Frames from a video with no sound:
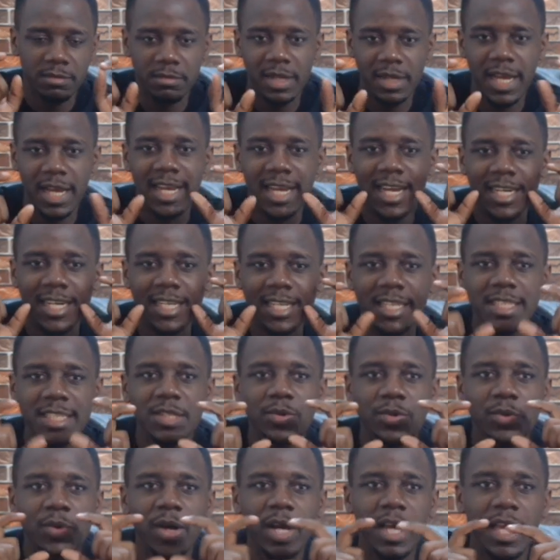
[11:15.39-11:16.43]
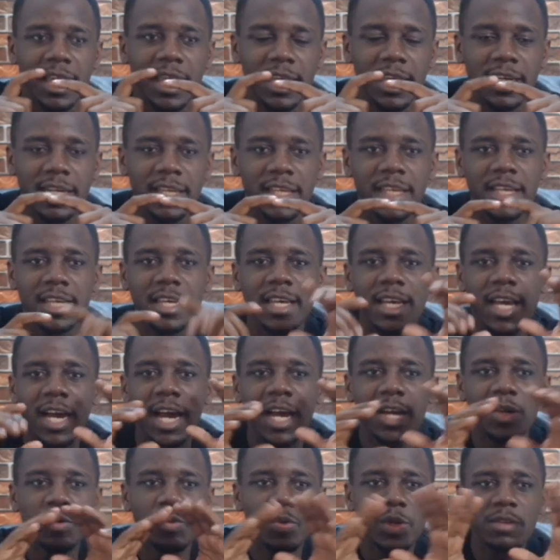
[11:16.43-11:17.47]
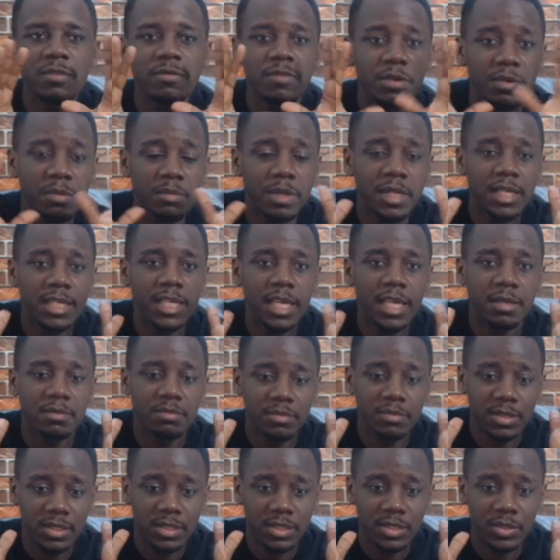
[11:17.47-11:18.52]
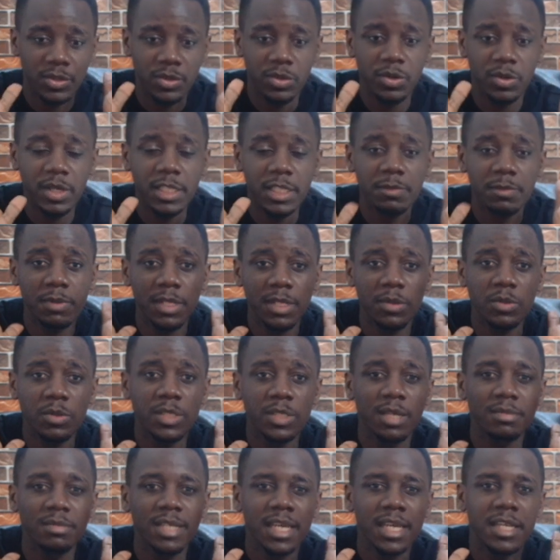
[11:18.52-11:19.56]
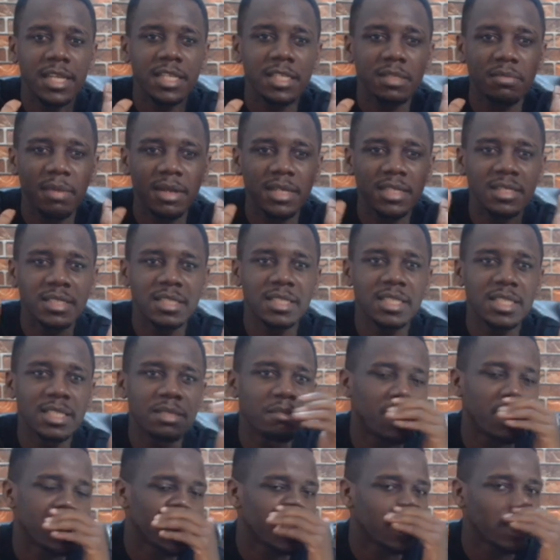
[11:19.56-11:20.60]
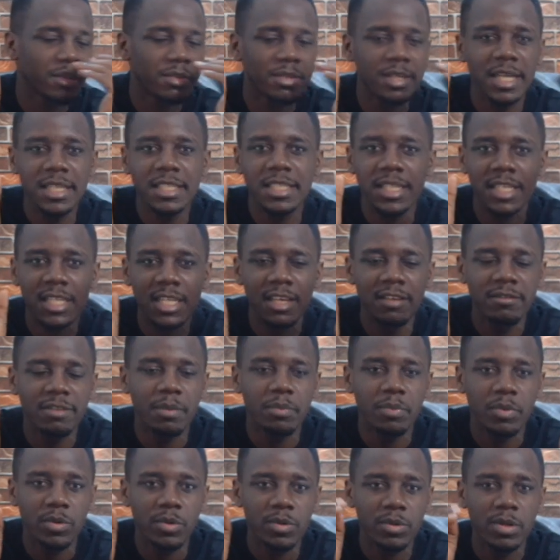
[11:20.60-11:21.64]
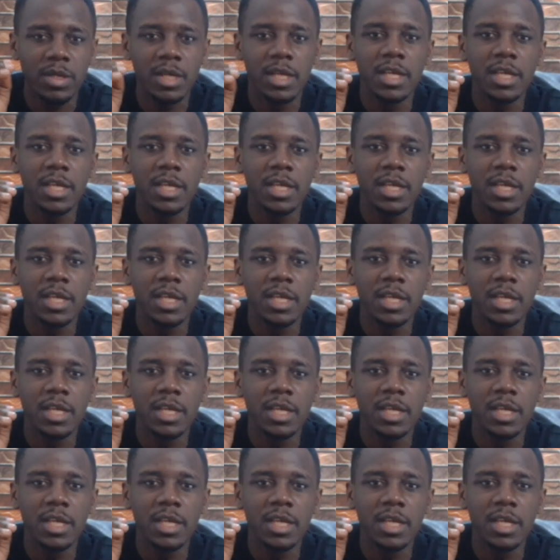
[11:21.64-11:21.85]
I can easily go ahead and win very many games, you know, especially those games against Man City, Manchester United, Liverpool,